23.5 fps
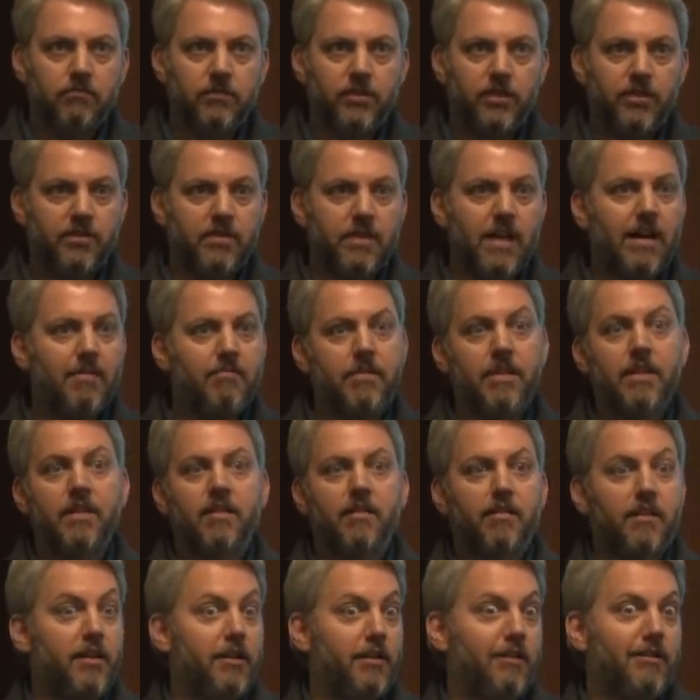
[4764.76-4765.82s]
just not
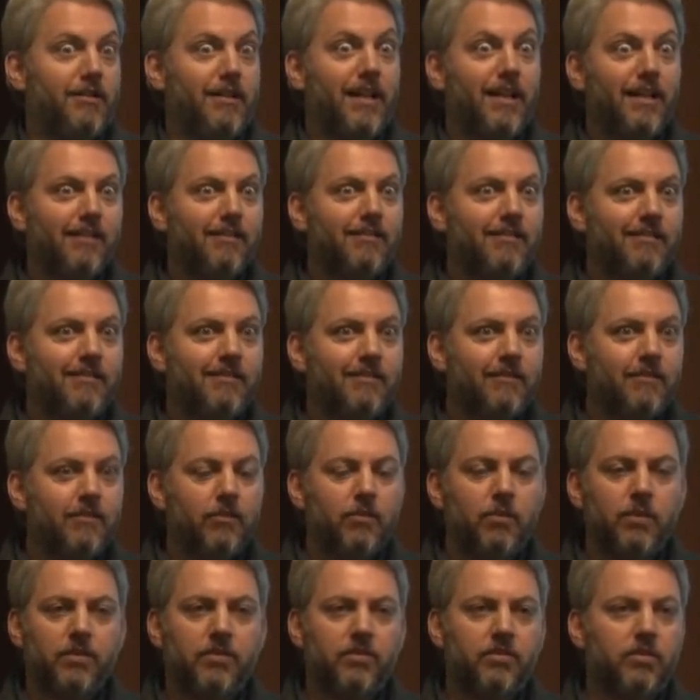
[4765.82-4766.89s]
being there yet,
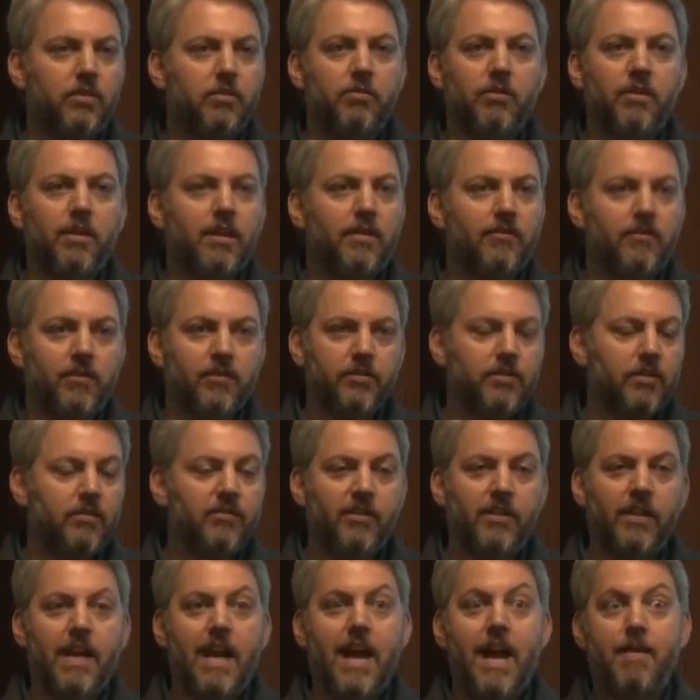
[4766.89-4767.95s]
was super helpful. So I'm
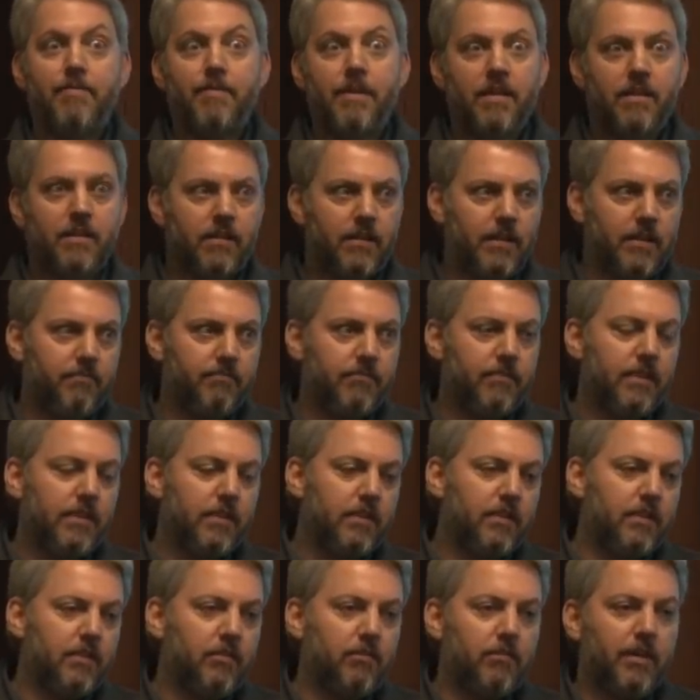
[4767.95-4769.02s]
very happy that I
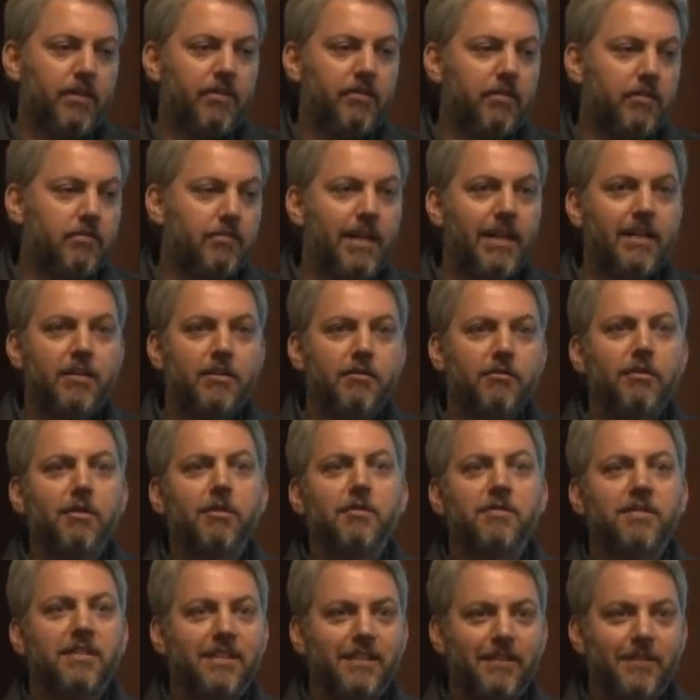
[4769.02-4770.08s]
went through my
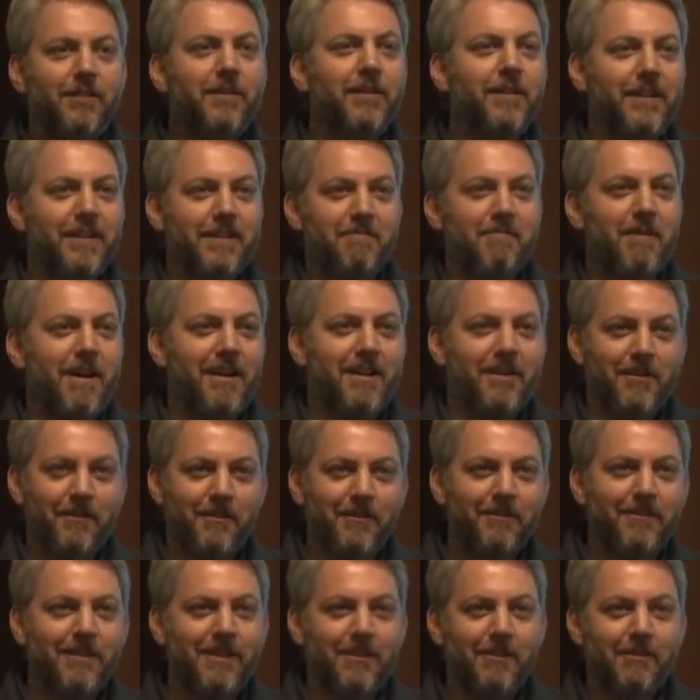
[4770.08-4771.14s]
neuroses in my
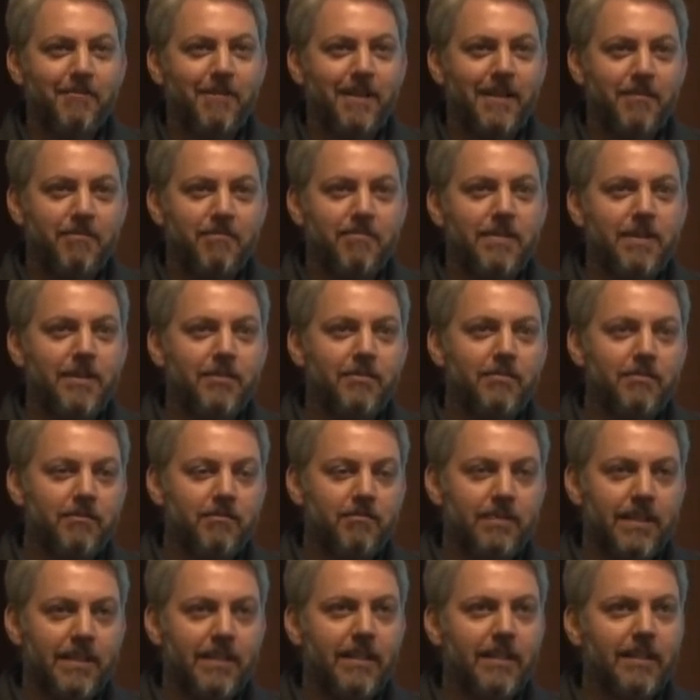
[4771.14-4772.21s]
early, you know my mid
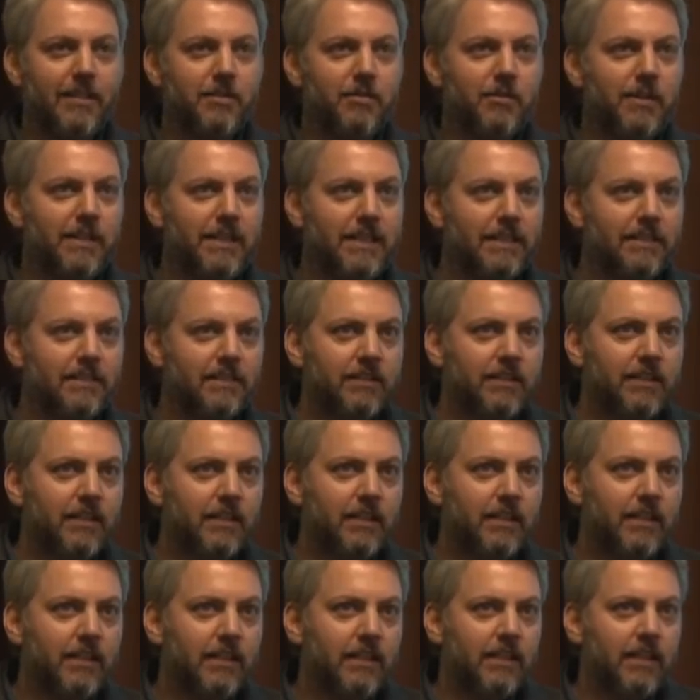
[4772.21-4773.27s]
mid to late 20s,
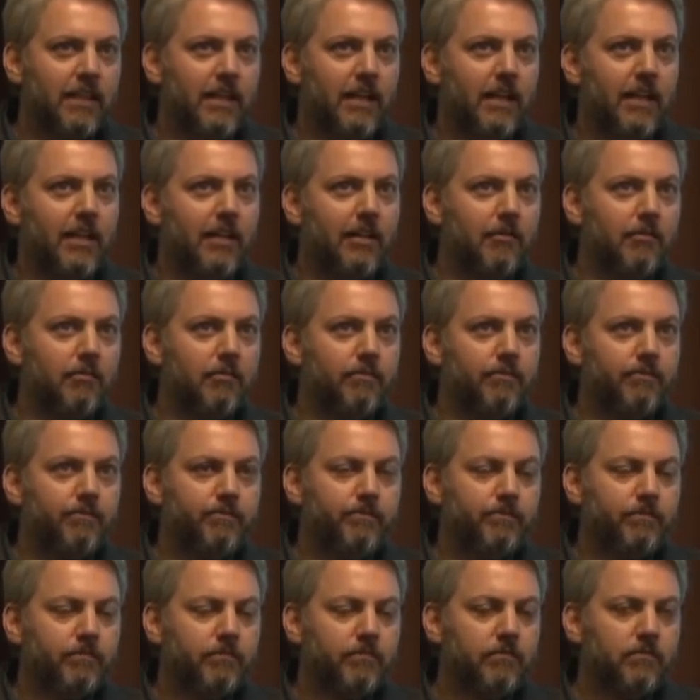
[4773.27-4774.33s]
um,
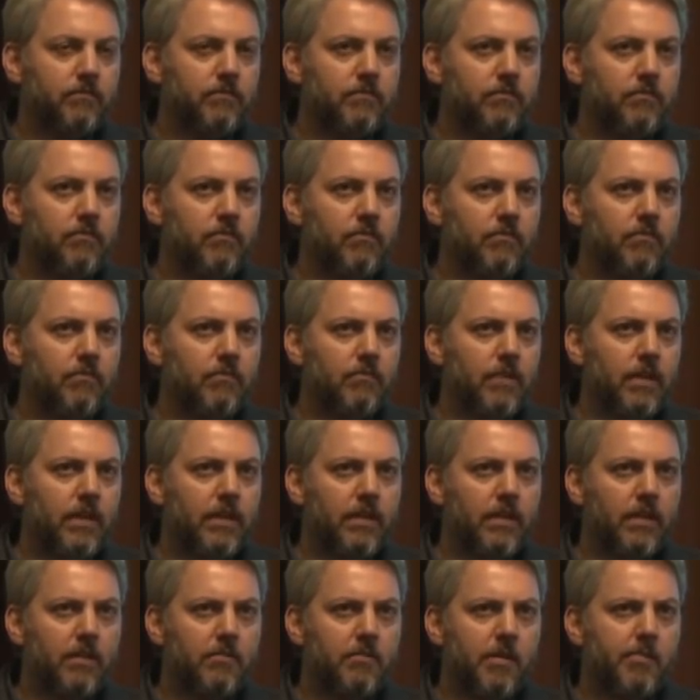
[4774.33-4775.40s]

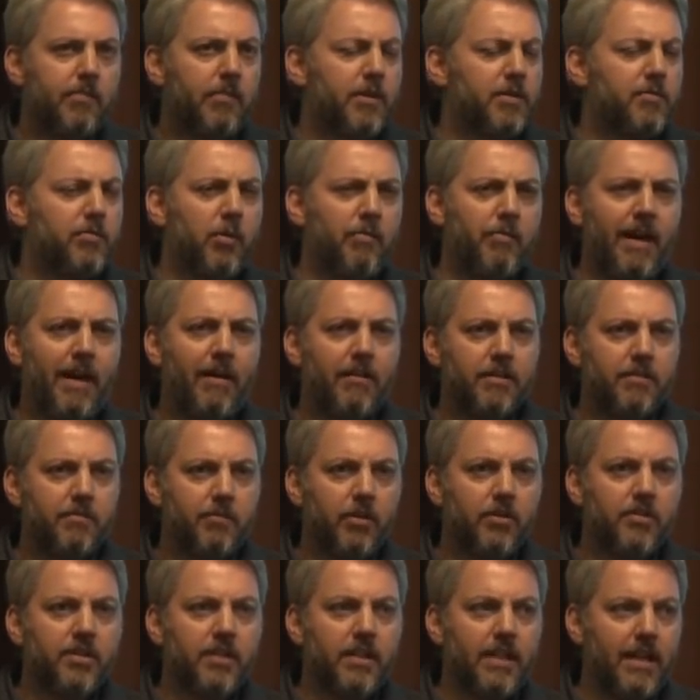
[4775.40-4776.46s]
and I'm a much more balanced
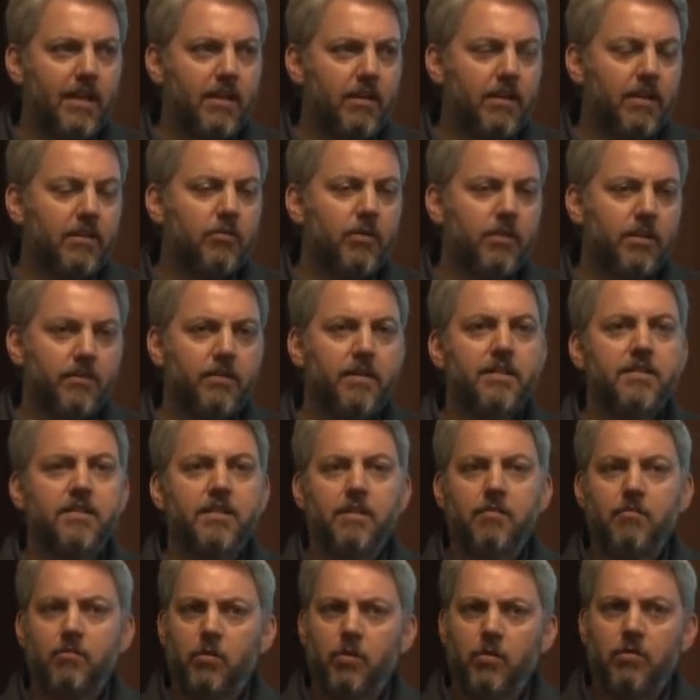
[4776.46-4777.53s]
person now. And one of the reasons
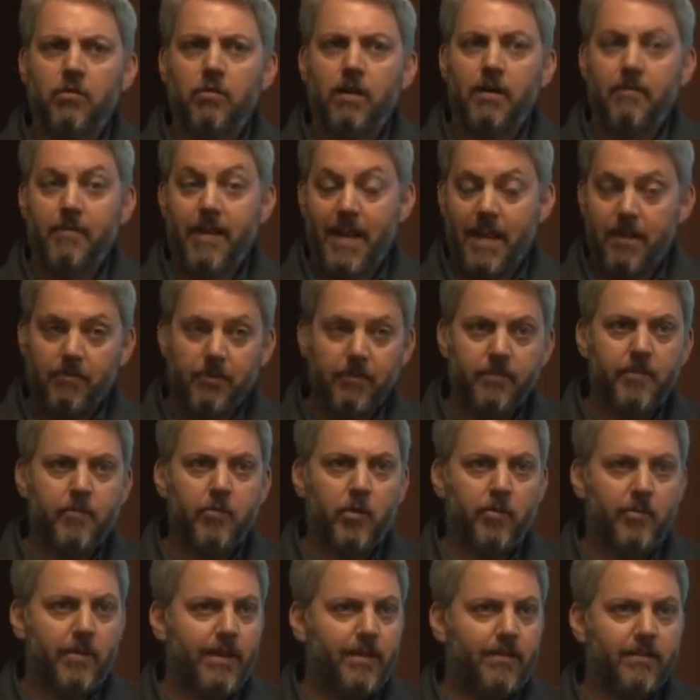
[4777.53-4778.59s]
I'm more I'm able to be
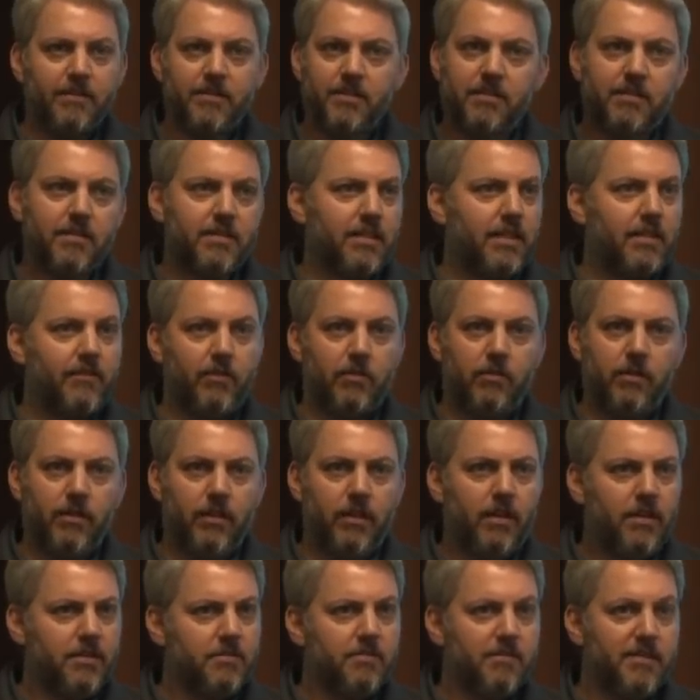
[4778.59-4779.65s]
more balanced is because I have a really
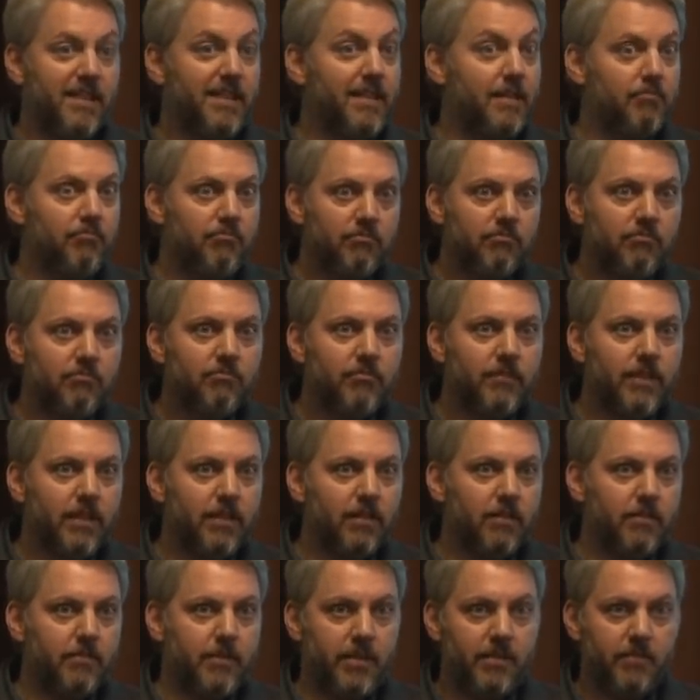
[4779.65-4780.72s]
awesome team. You know,
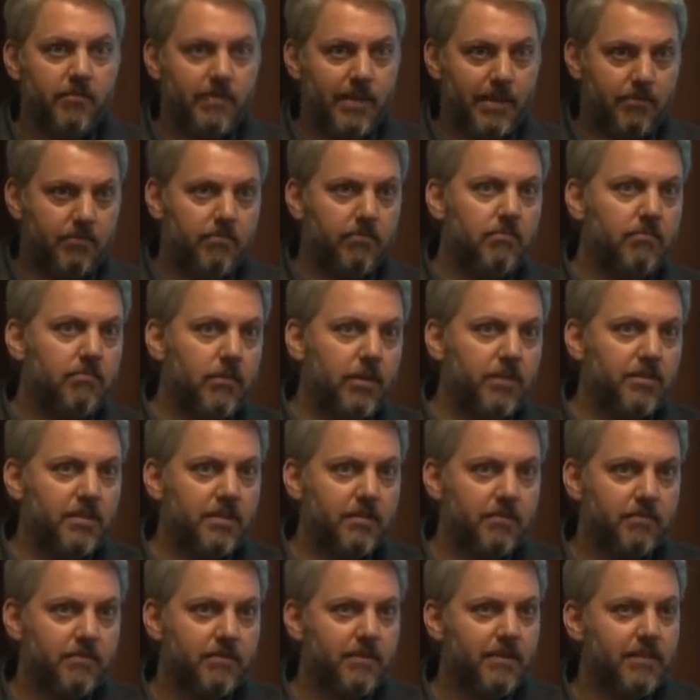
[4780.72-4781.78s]
I mean, you met most
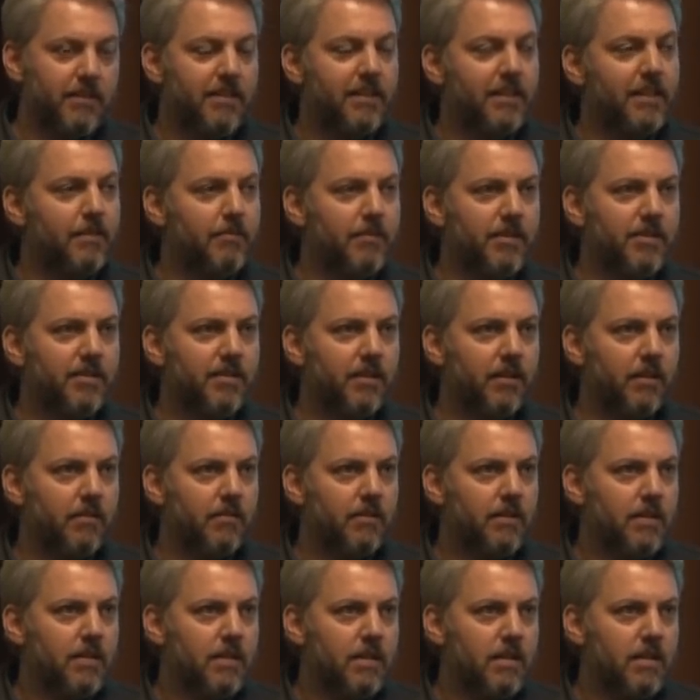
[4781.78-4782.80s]
of the, the team, and so